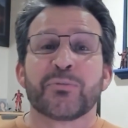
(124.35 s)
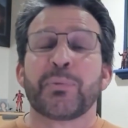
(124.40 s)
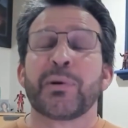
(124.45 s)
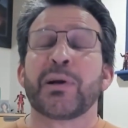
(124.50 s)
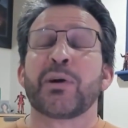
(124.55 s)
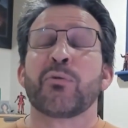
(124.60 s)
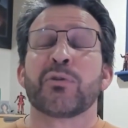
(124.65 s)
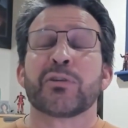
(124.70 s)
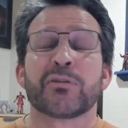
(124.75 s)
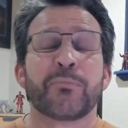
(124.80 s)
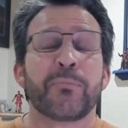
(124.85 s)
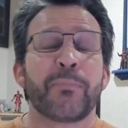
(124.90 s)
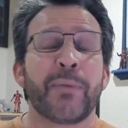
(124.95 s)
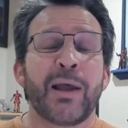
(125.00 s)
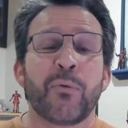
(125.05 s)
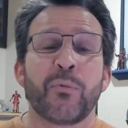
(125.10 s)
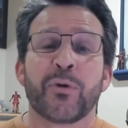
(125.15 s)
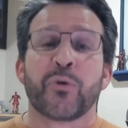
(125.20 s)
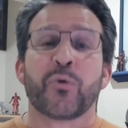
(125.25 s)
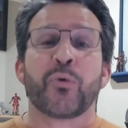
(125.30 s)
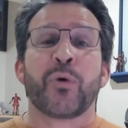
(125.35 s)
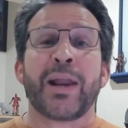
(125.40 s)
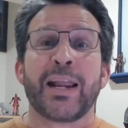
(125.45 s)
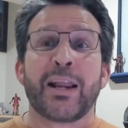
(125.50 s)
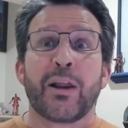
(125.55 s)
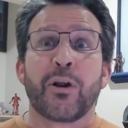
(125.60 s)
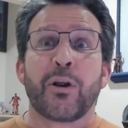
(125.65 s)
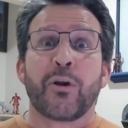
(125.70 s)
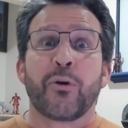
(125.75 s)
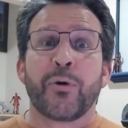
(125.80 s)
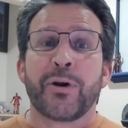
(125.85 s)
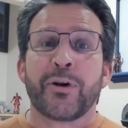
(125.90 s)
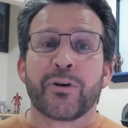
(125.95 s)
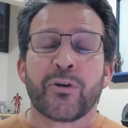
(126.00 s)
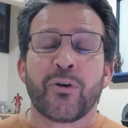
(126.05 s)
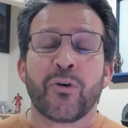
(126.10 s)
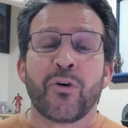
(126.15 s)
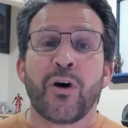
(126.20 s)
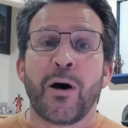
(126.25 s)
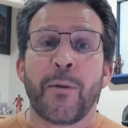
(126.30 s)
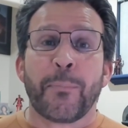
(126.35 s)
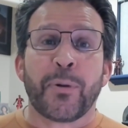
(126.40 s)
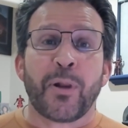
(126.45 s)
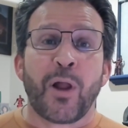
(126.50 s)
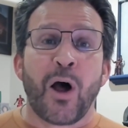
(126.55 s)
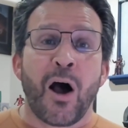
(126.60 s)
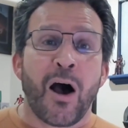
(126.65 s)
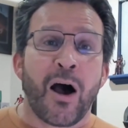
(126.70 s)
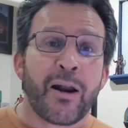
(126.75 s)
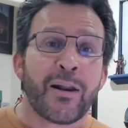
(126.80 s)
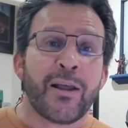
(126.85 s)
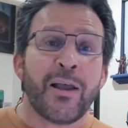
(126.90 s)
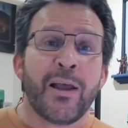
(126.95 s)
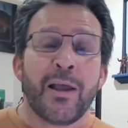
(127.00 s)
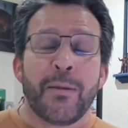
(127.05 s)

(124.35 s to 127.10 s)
but it was met with great critical applaud